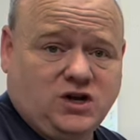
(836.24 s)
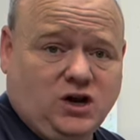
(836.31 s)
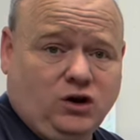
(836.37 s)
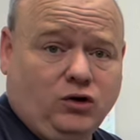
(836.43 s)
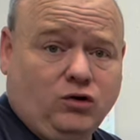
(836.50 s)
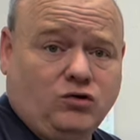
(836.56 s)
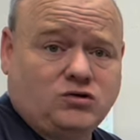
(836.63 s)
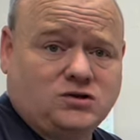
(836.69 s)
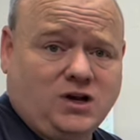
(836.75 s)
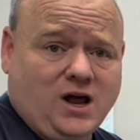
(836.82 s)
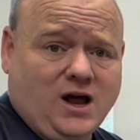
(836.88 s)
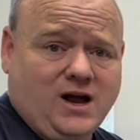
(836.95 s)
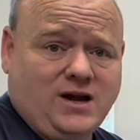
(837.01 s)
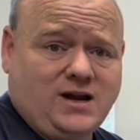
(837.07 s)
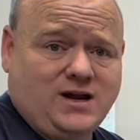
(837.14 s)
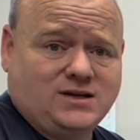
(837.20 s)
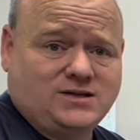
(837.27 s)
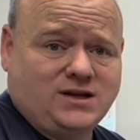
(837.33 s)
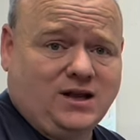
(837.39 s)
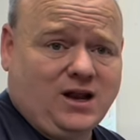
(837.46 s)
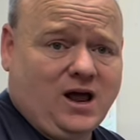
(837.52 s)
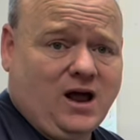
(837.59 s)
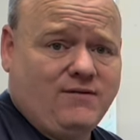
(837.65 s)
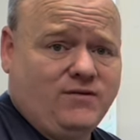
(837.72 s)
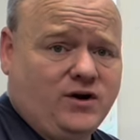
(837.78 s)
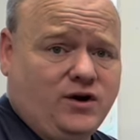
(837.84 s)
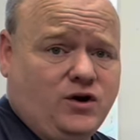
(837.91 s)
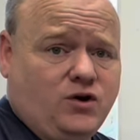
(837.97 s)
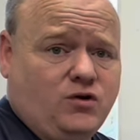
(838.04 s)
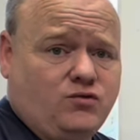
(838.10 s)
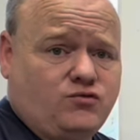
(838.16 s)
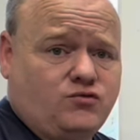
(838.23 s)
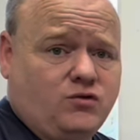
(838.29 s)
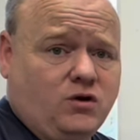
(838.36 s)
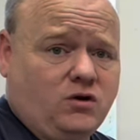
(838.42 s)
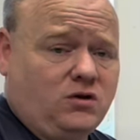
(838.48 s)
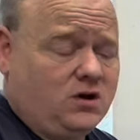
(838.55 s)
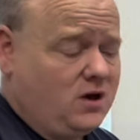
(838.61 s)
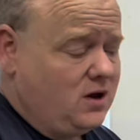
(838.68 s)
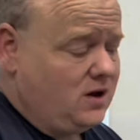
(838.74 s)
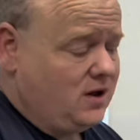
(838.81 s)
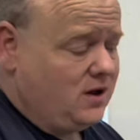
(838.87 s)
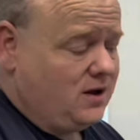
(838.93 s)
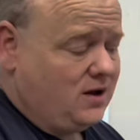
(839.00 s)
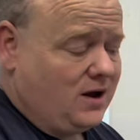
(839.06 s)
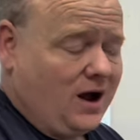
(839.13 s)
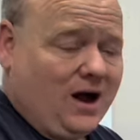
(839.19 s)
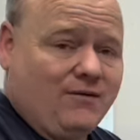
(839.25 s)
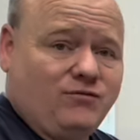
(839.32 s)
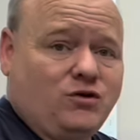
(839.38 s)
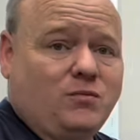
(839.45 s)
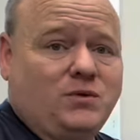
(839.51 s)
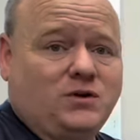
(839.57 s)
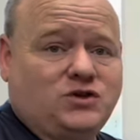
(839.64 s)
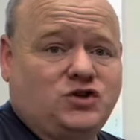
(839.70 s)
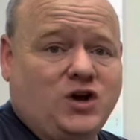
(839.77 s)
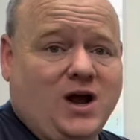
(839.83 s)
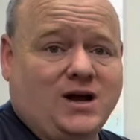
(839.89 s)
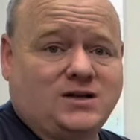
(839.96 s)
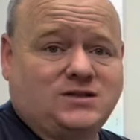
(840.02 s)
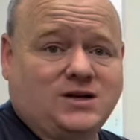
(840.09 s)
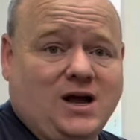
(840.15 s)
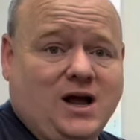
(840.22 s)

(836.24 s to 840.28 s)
it looks like it's a live and a neutral, I've double checked